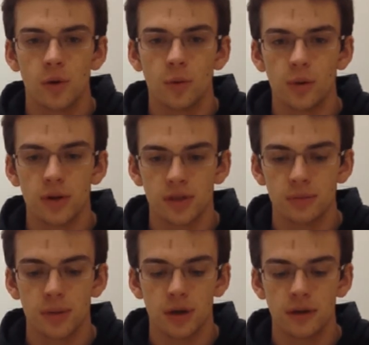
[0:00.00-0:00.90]
we want some
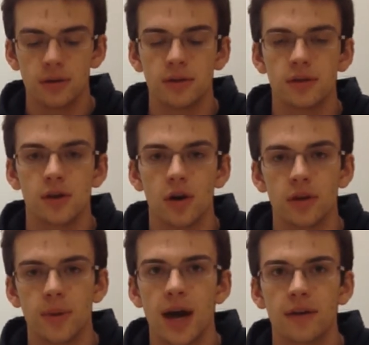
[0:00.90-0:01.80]
buttons on the
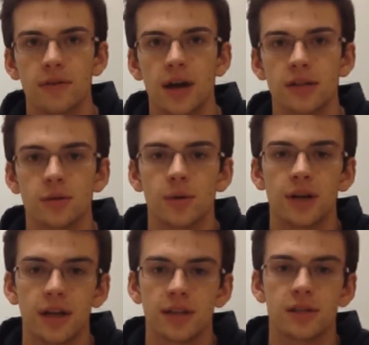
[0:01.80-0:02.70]
back of that so when it
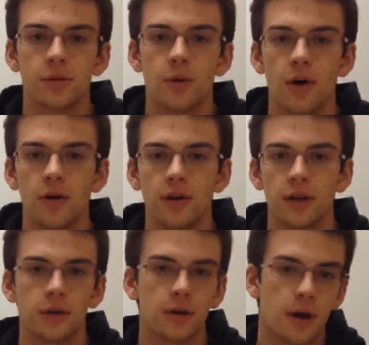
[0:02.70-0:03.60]
hits the wall,
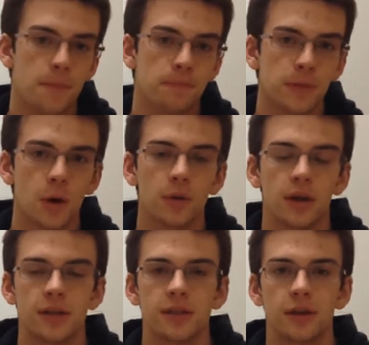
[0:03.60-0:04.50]
it'll know that
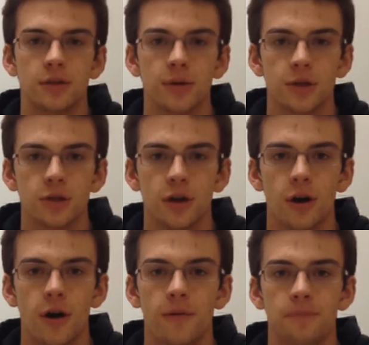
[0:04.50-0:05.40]
it's there so it can shut
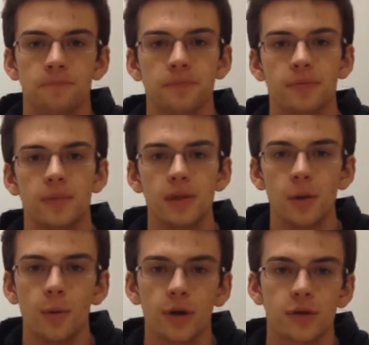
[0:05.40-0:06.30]
off.
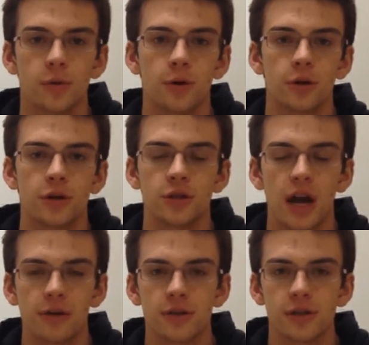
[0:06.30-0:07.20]
We also ordered a
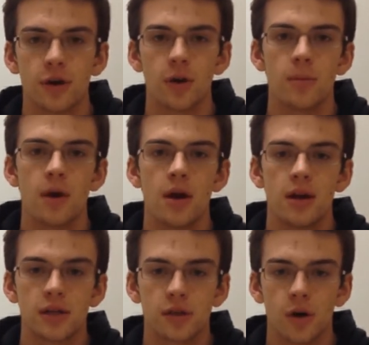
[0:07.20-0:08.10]
gyroscope,
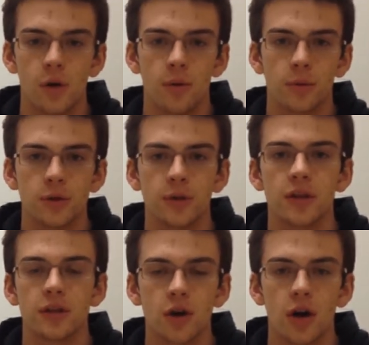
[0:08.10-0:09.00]
so when we're doing
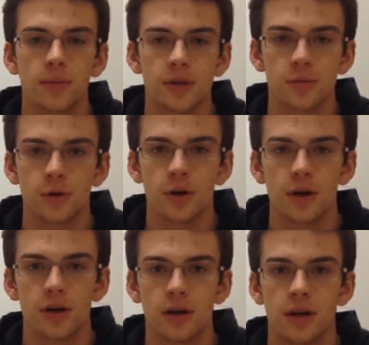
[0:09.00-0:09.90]
the autonomous
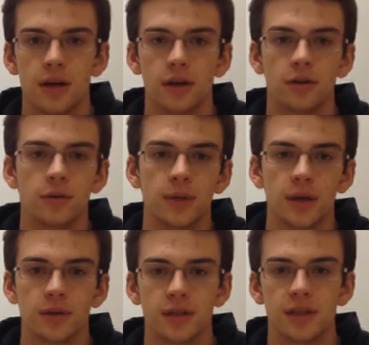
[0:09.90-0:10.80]
work, it'll be
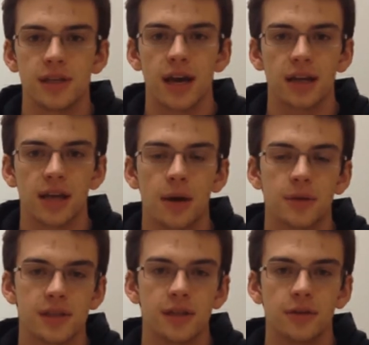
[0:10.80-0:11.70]
able to detect how
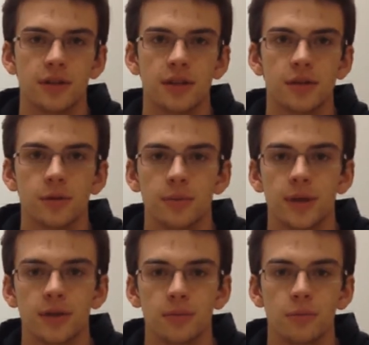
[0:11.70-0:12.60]
it's tilted, so it'll be
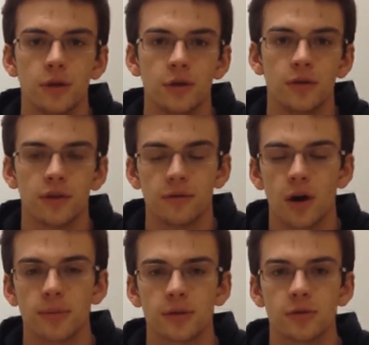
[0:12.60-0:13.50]
able to maneuver the
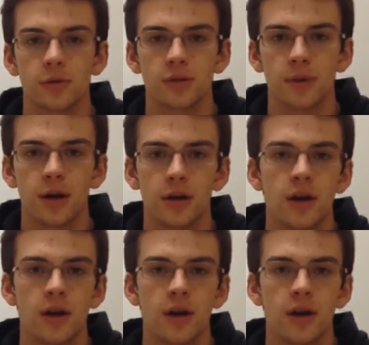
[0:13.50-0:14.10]
obstacle course better.